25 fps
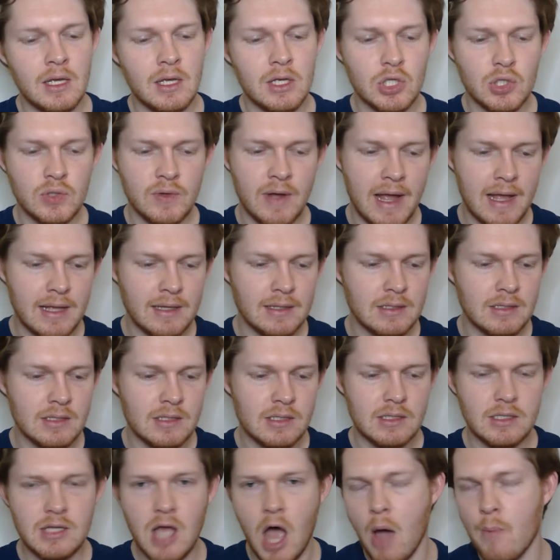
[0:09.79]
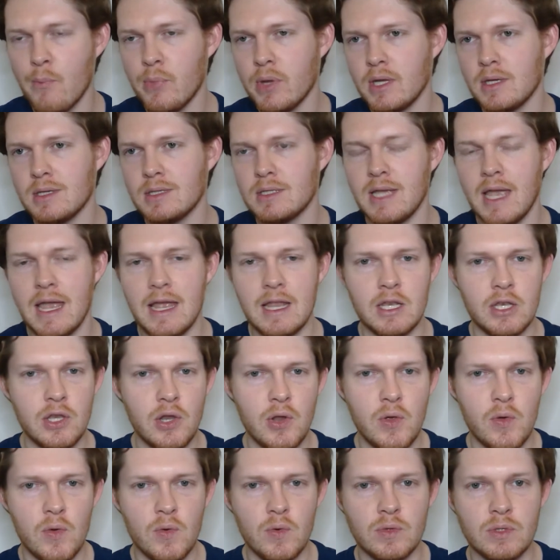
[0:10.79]
trends, topics, and
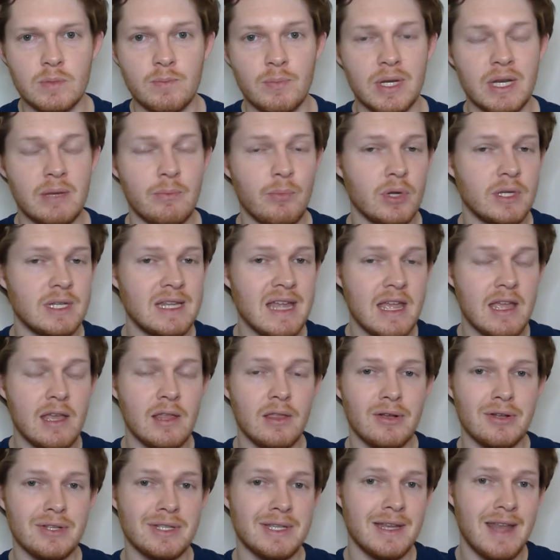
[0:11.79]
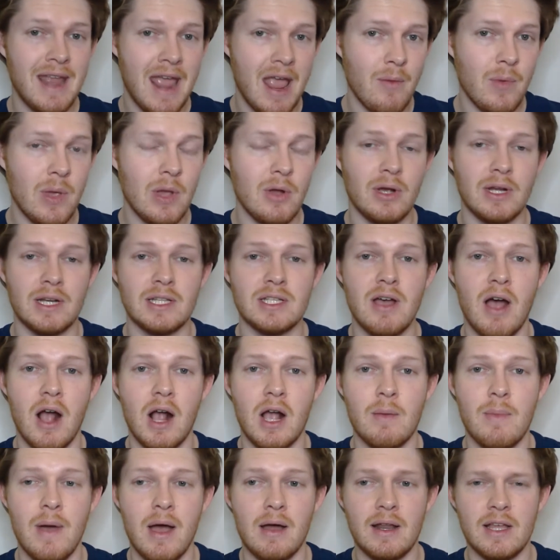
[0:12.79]
news, but in particular today we are going to talk
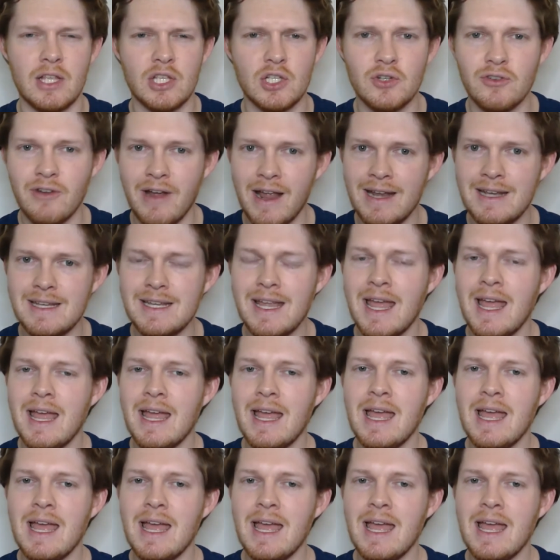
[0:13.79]
about a trend